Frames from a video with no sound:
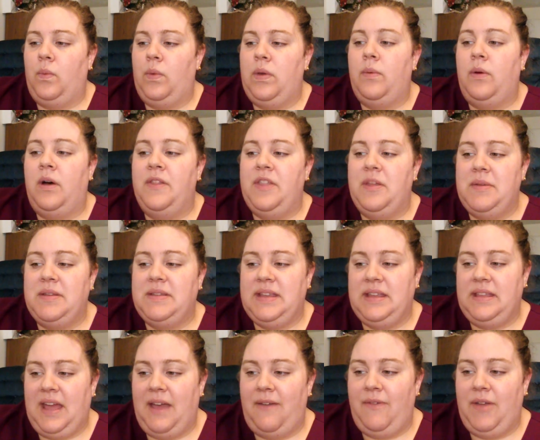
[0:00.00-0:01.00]
we want them to
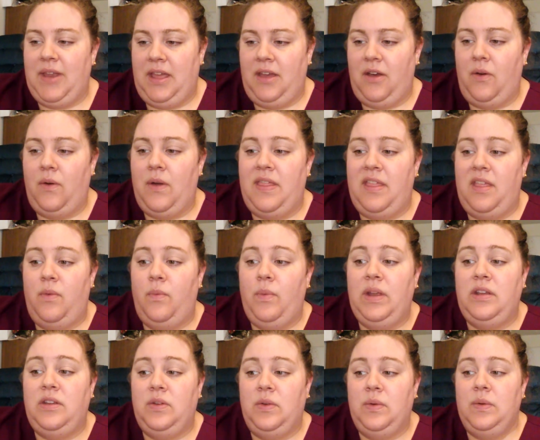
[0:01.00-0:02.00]
see that video, and then
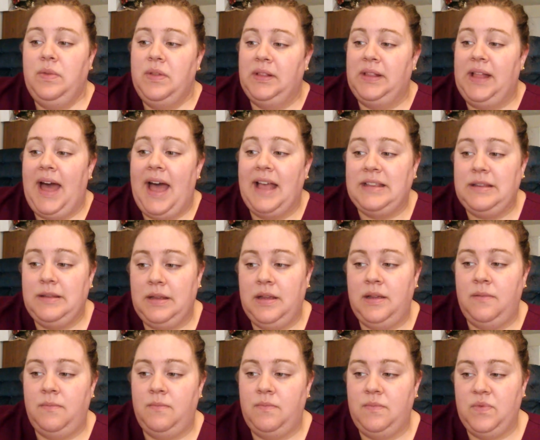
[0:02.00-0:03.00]
we do the
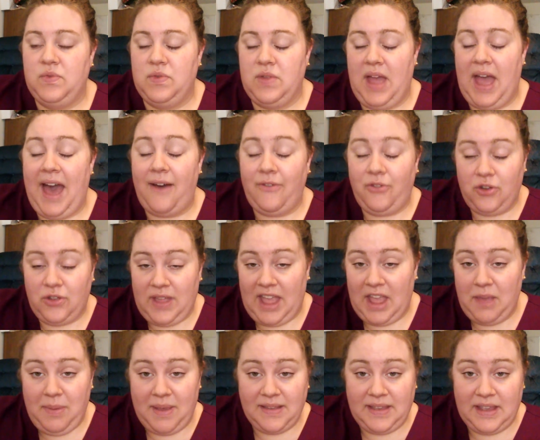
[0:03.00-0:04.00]
last, after the
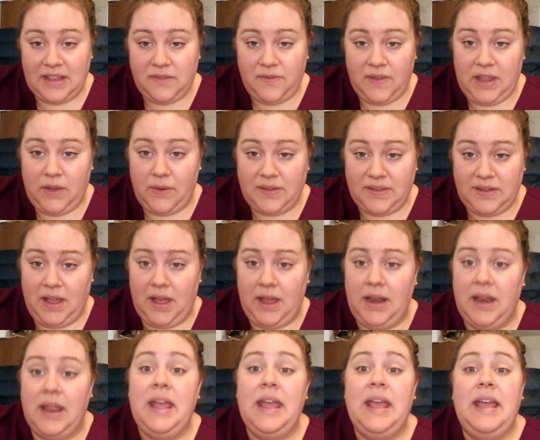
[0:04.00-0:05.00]
ABC's video is
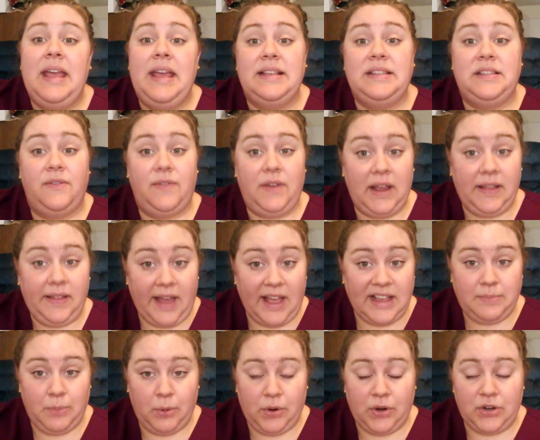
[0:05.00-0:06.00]
done, is the very
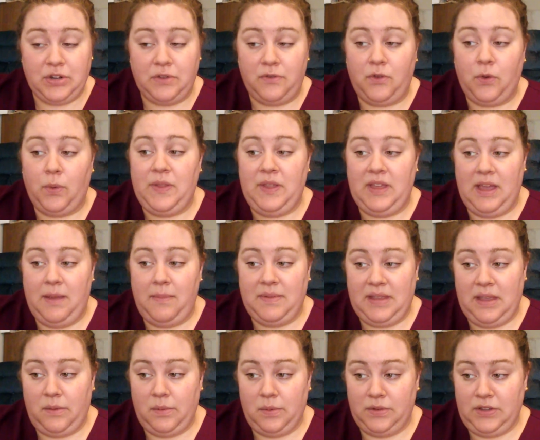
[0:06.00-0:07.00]
last portion for what the
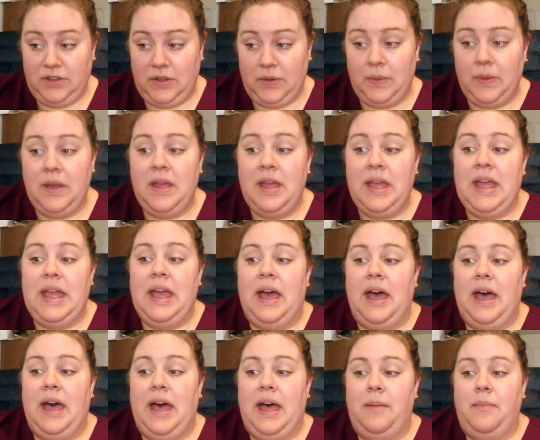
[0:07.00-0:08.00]
MC will do.
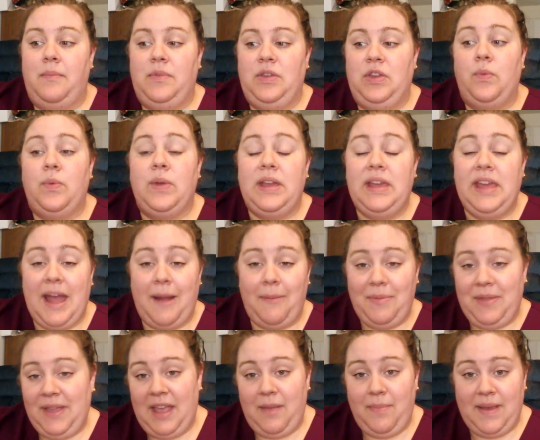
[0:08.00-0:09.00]
You
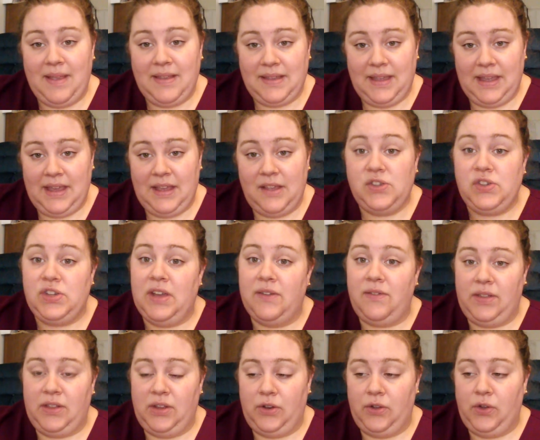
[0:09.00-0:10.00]
recap the ABCs, you
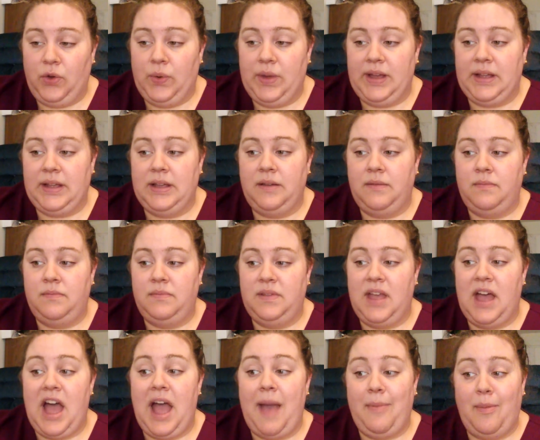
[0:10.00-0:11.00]
give a little quick
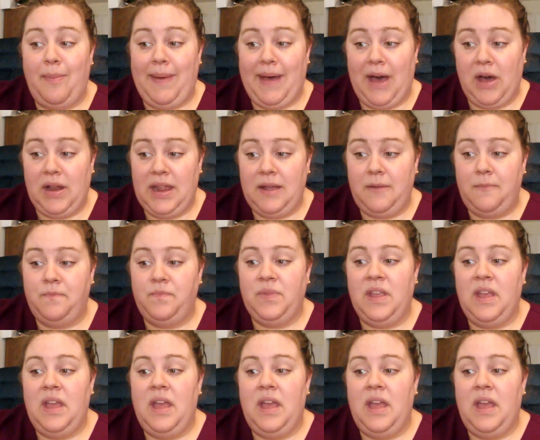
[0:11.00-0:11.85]
time about it,